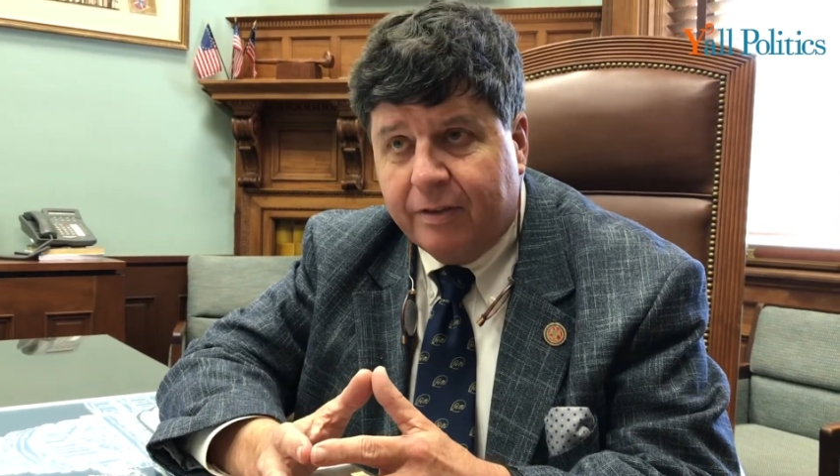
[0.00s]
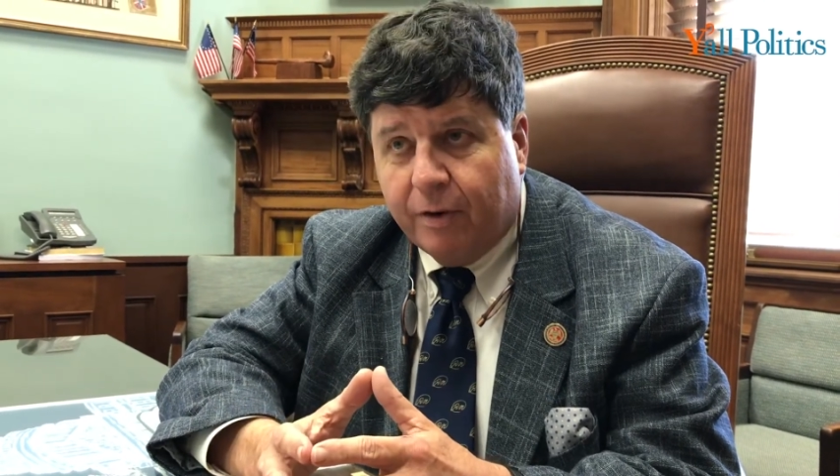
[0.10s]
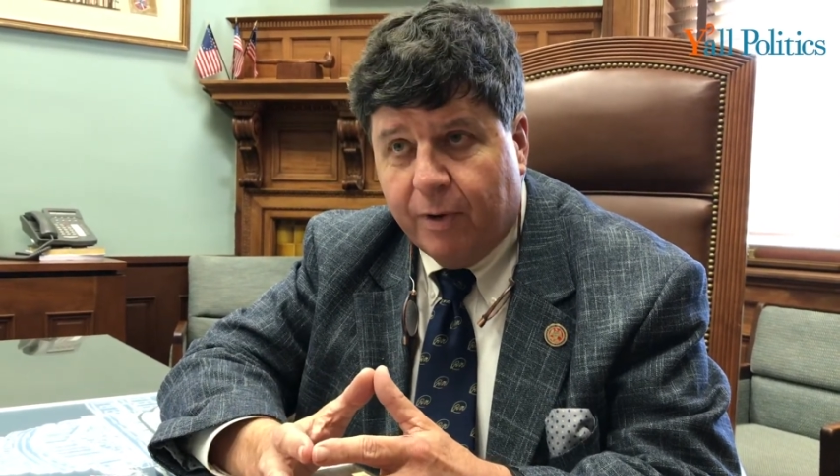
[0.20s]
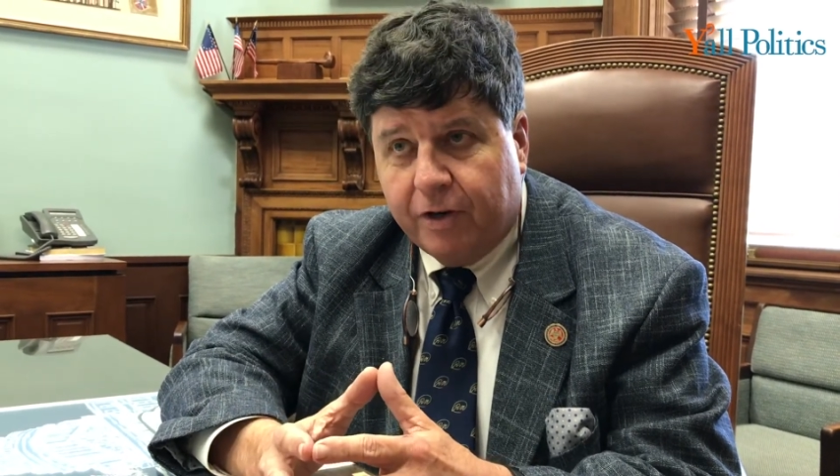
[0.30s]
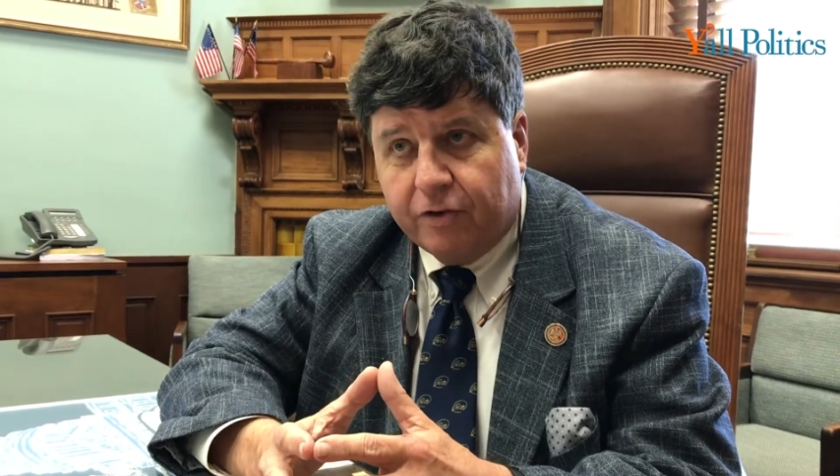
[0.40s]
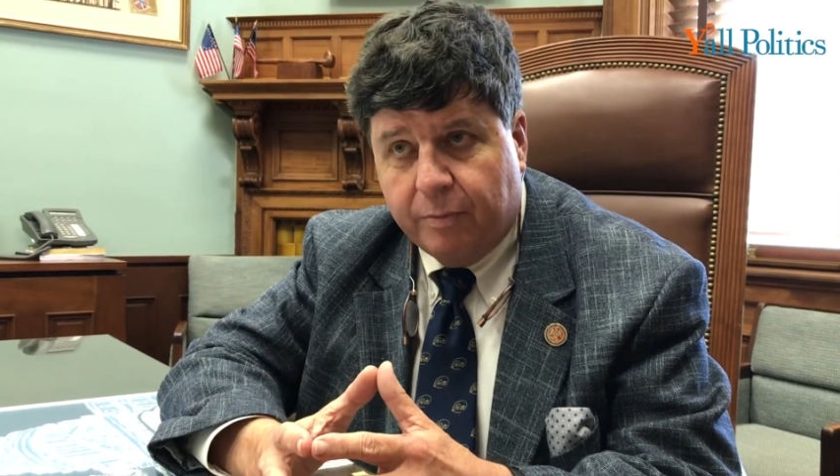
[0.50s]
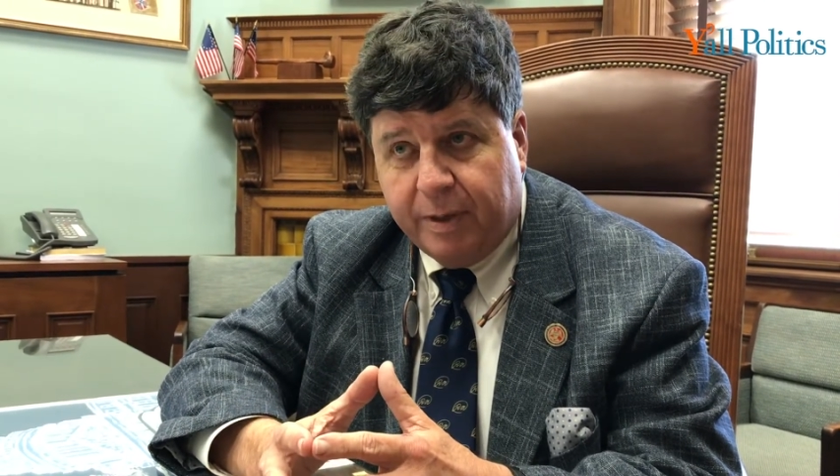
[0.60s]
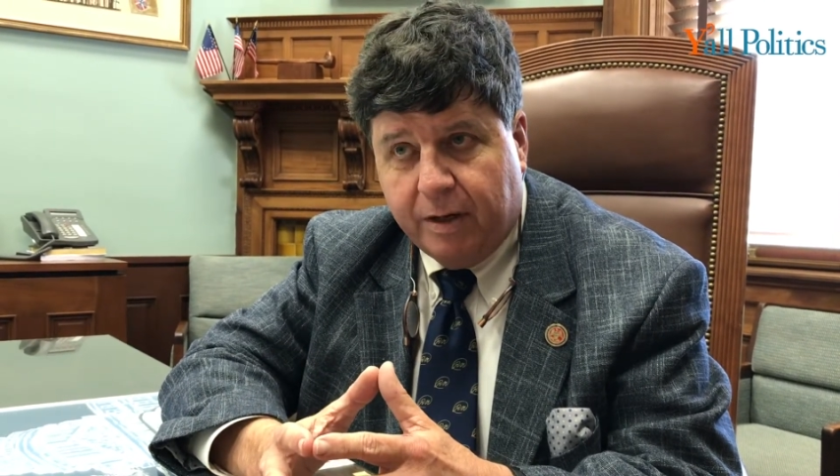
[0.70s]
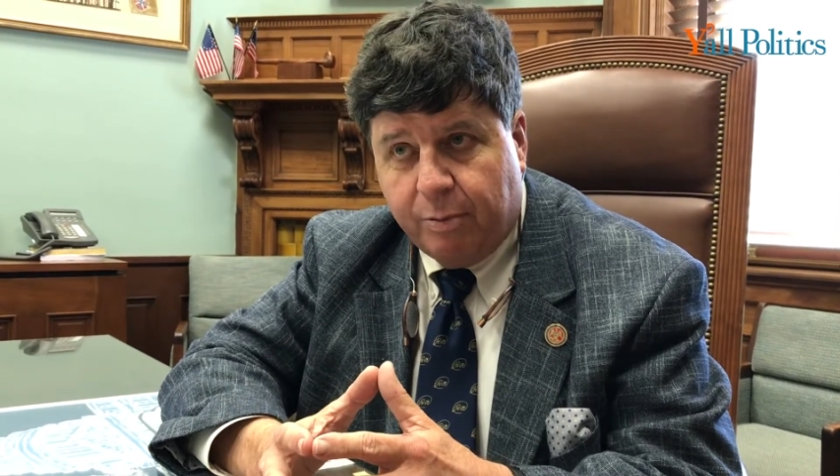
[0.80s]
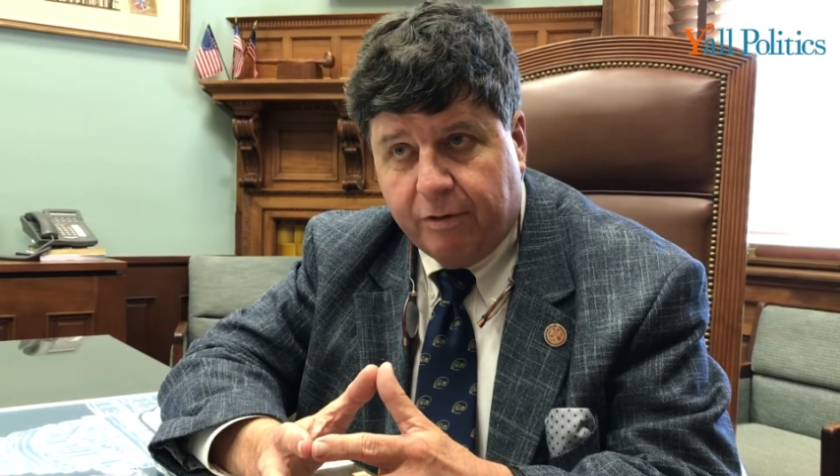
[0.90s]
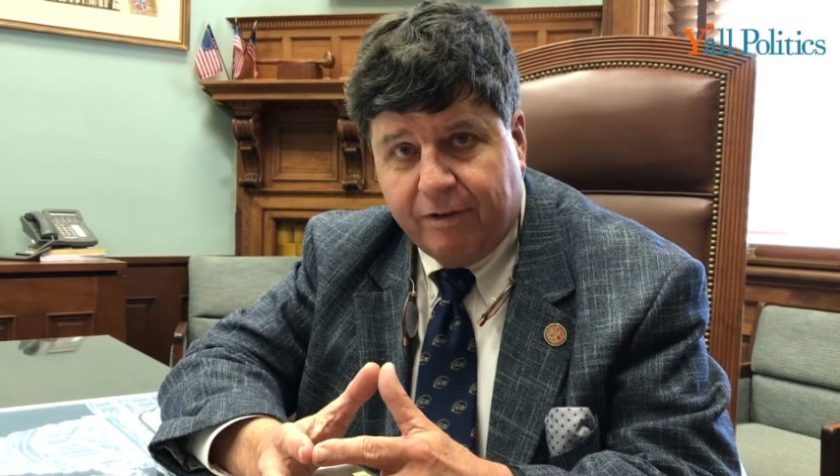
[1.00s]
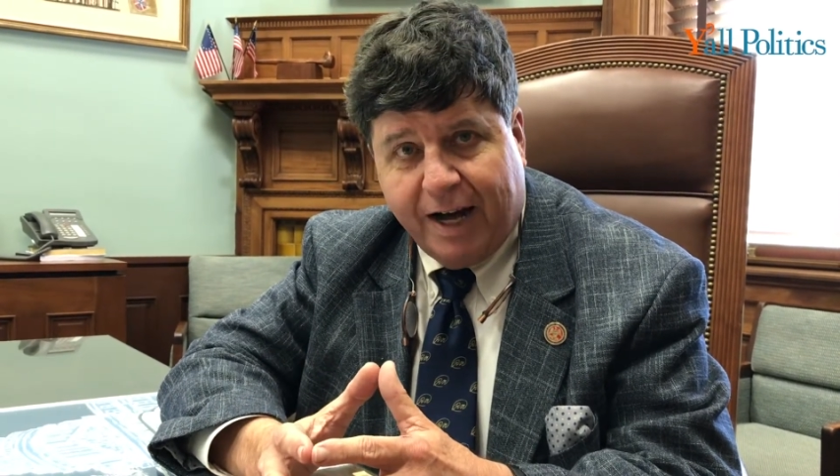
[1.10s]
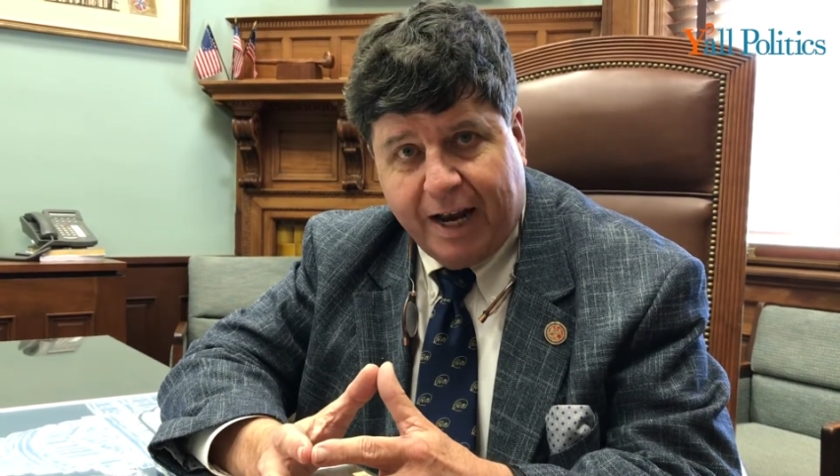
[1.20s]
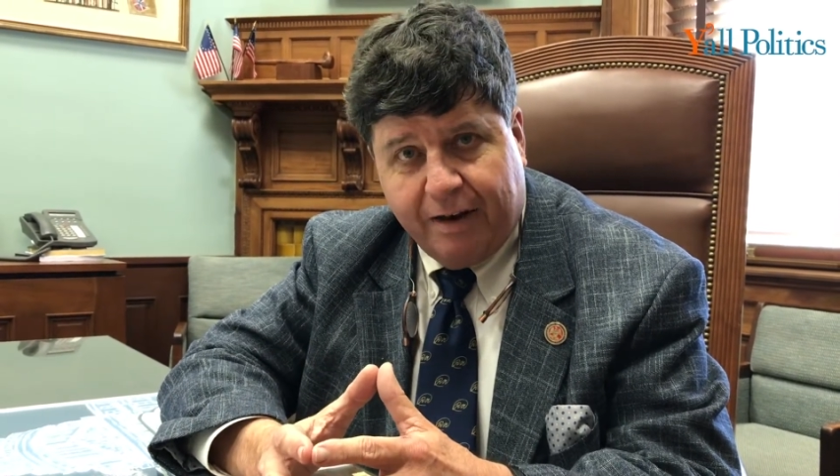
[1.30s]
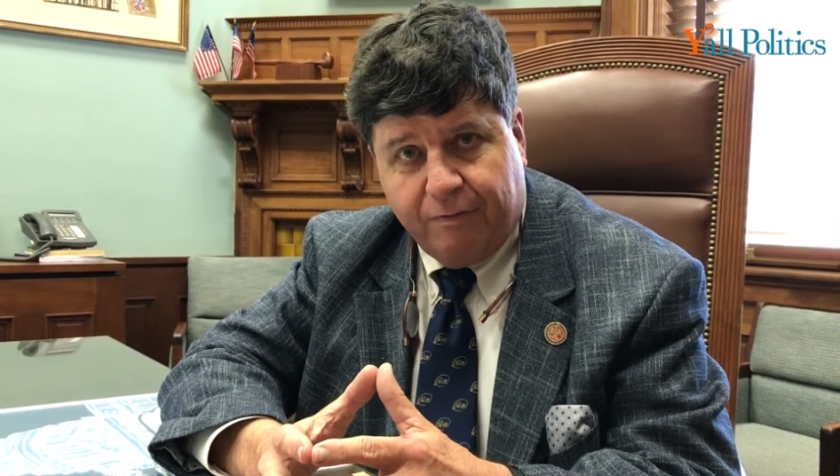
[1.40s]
The original bill provided